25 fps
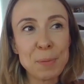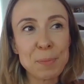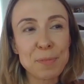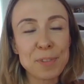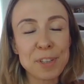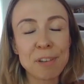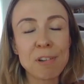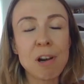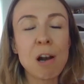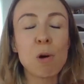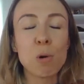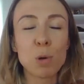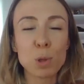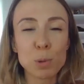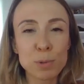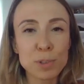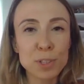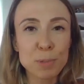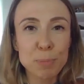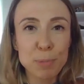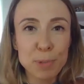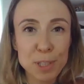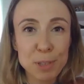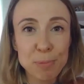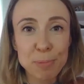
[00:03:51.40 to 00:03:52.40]
There are
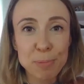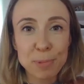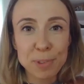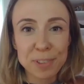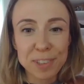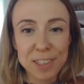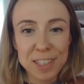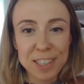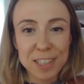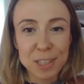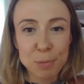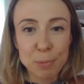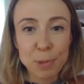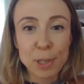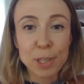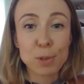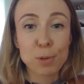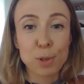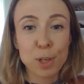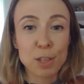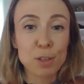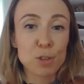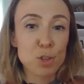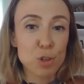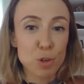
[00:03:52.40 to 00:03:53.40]
always possibilities where you
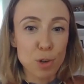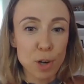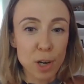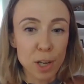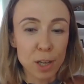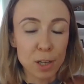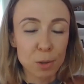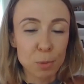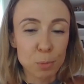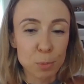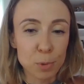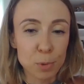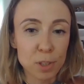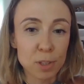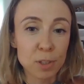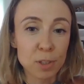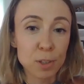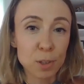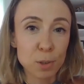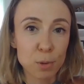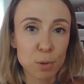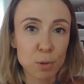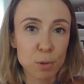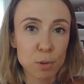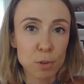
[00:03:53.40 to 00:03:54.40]
can try within
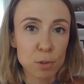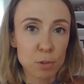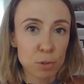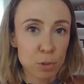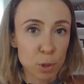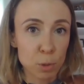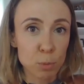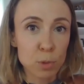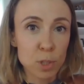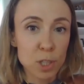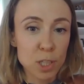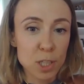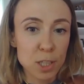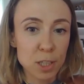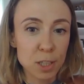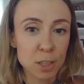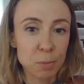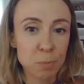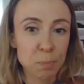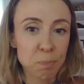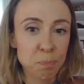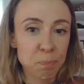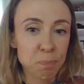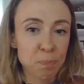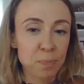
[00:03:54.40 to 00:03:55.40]
your own
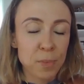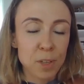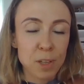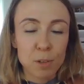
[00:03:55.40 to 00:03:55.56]
team.